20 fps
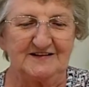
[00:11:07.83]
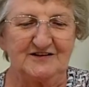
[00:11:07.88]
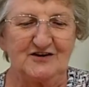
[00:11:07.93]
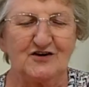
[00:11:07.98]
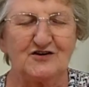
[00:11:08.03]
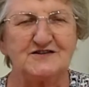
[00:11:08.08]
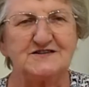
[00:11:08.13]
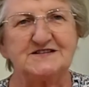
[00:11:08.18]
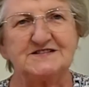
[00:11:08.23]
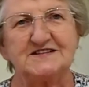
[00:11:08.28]

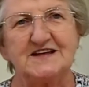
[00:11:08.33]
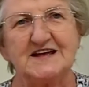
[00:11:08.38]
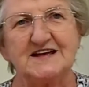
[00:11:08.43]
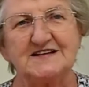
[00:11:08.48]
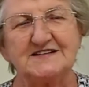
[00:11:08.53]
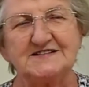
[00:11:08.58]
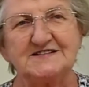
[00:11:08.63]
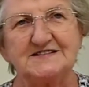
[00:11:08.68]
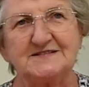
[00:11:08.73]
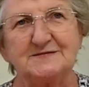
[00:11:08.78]
God
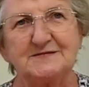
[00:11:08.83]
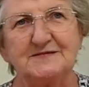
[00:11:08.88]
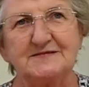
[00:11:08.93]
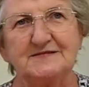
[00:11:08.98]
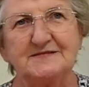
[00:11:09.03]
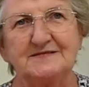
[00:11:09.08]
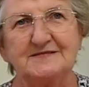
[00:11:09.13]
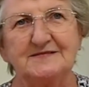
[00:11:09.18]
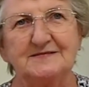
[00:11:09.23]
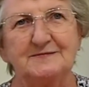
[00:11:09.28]
says,
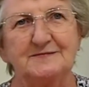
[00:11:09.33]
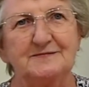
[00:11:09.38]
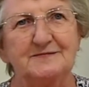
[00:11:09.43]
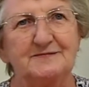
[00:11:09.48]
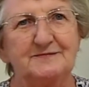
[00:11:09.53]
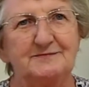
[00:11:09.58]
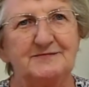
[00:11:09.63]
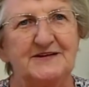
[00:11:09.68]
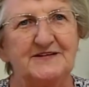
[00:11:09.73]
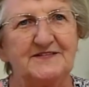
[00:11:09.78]

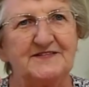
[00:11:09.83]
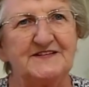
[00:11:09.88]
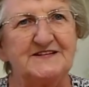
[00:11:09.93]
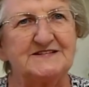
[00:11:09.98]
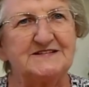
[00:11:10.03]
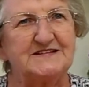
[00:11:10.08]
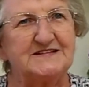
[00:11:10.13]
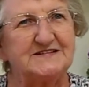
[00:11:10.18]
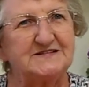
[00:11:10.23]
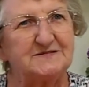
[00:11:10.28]
but
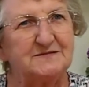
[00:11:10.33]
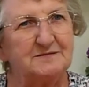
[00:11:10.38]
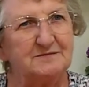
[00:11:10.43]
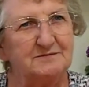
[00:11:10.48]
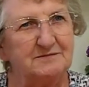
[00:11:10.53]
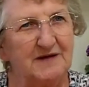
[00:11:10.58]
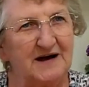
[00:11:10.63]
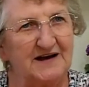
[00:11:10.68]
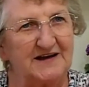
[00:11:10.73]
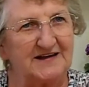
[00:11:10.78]
this is
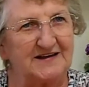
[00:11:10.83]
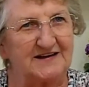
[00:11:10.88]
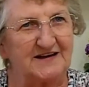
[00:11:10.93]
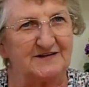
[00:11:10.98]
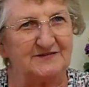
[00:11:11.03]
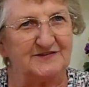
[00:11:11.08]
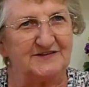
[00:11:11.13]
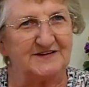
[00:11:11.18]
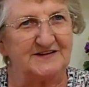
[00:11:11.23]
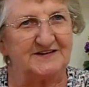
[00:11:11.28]
my
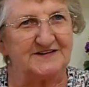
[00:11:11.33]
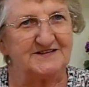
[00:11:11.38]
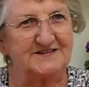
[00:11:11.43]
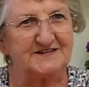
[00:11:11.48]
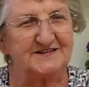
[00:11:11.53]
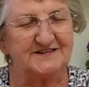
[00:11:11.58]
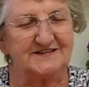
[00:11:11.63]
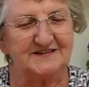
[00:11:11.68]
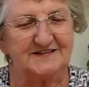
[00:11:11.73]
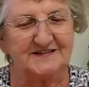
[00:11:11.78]
covenant.
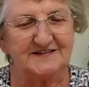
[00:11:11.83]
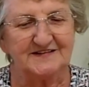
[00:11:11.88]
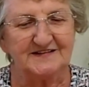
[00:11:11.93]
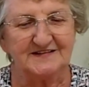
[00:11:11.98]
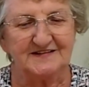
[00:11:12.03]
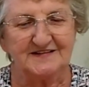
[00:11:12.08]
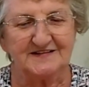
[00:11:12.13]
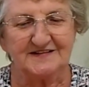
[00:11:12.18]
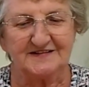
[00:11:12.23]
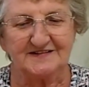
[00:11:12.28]

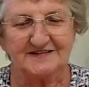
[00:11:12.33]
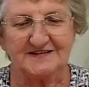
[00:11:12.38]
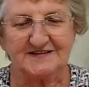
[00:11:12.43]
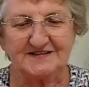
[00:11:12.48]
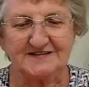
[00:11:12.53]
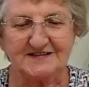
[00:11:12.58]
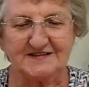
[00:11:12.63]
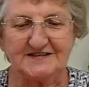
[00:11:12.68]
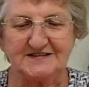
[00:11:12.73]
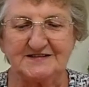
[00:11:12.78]

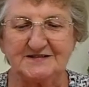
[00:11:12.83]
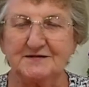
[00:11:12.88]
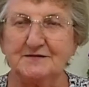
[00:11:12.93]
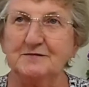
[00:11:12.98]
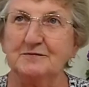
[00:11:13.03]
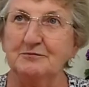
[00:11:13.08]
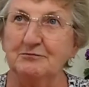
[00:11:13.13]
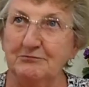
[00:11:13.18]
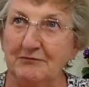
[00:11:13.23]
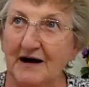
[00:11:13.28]
This is
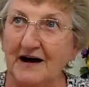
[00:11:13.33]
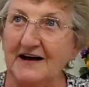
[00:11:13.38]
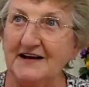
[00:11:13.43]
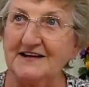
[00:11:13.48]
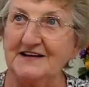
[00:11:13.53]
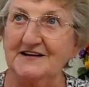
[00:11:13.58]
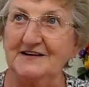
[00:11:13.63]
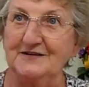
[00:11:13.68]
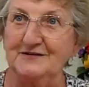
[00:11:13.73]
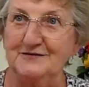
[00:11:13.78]

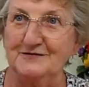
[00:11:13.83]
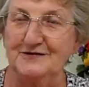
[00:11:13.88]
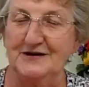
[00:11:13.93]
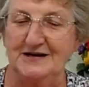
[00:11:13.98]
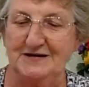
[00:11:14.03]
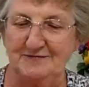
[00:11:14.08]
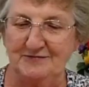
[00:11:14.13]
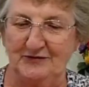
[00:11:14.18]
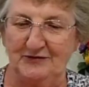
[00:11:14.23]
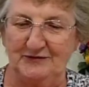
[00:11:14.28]
my
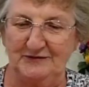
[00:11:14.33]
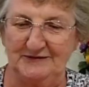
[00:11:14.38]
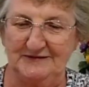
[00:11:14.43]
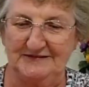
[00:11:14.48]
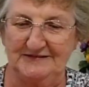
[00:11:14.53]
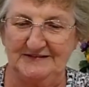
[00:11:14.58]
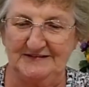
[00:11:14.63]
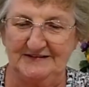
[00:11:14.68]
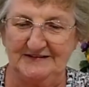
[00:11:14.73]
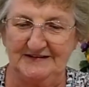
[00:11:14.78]
rainbow.
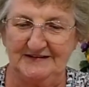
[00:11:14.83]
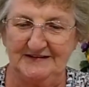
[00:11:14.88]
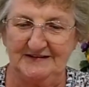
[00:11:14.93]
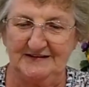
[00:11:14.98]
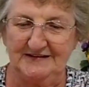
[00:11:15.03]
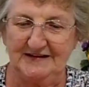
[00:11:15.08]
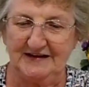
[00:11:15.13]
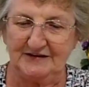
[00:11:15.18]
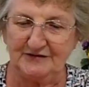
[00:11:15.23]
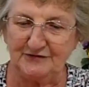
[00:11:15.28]

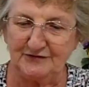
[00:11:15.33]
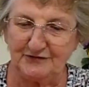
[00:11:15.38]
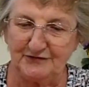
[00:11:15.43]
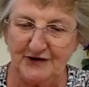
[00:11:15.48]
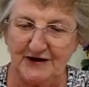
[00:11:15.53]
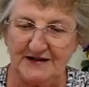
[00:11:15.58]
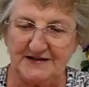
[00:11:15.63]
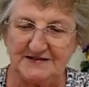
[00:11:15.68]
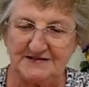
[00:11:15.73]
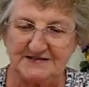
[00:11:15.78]
And
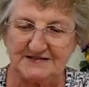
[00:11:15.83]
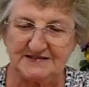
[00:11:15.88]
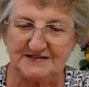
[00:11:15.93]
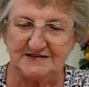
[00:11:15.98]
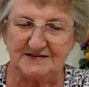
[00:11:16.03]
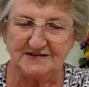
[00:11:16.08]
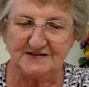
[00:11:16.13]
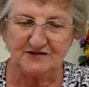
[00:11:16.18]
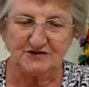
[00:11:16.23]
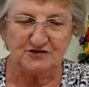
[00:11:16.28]
friends,
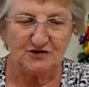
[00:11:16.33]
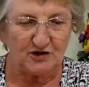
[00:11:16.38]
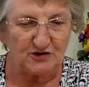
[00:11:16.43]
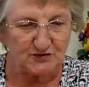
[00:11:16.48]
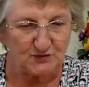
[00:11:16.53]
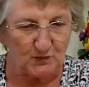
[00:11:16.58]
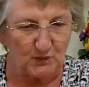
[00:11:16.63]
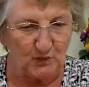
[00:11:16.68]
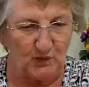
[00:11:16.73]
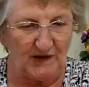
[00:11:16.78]

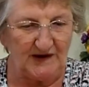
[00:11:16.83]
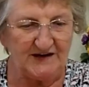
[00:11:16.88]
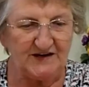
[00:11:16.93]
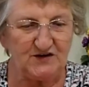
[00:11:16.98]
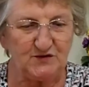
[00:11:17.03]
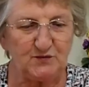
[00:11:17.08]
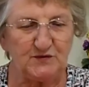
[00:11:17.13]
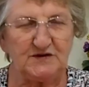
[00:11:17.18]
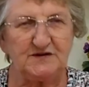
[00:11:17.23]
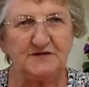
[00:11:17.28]
not
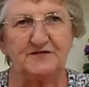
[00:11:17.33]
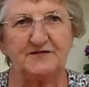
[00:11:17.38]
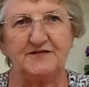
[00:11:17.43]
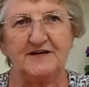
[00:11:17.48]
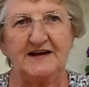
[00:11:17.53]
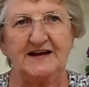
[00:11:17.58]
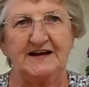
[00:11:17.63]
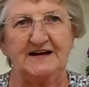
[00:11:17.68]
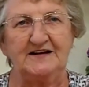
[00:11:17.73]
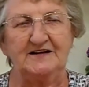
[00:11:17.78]
one will
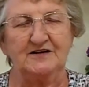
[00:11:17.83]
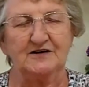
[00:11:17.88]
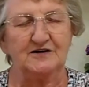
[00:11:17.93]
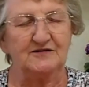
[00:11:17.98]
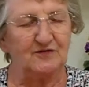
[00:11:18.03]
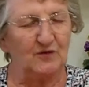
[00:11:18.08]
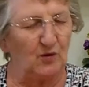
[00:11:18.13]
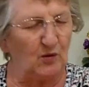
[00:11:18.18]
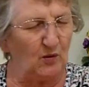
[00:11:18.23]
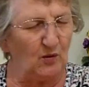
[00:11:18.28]
fail
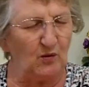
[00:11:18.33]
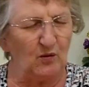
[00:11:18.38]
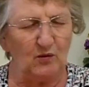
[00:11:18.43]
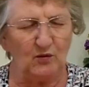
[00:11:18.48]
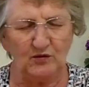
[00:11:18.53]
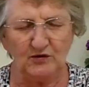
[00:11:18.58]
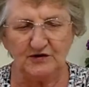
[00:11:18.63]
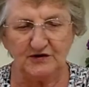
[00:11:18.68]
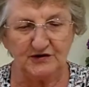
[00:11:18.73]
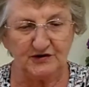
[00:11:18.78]
of
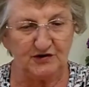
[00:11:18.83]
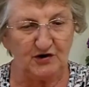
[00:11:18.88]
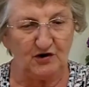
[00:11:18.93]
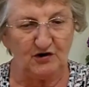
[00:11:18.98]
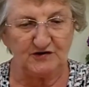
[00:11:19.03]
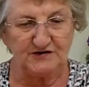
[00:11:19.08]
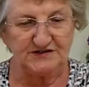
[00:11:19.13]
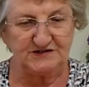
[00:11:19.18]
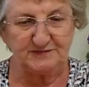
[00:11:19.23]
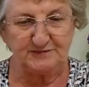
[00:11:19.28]
all
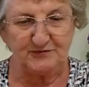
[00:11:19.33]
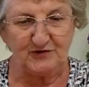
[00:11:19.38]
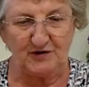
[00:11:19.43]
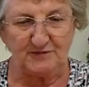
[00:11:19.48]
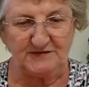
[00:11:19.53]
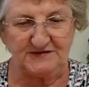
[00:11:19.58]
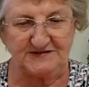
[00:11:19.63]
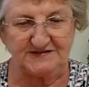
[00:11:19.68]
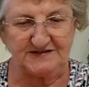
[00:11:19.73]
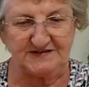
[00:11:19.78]
God's
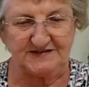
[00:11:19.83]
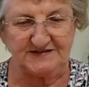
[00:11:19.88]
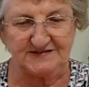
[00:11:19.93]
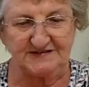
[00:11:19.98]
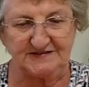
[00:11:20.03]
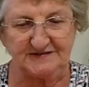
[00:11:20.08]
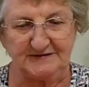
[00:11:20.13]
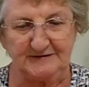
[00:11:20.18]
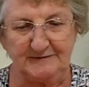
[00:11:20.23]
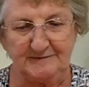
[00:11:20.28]

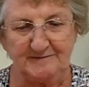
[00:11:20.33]
promises.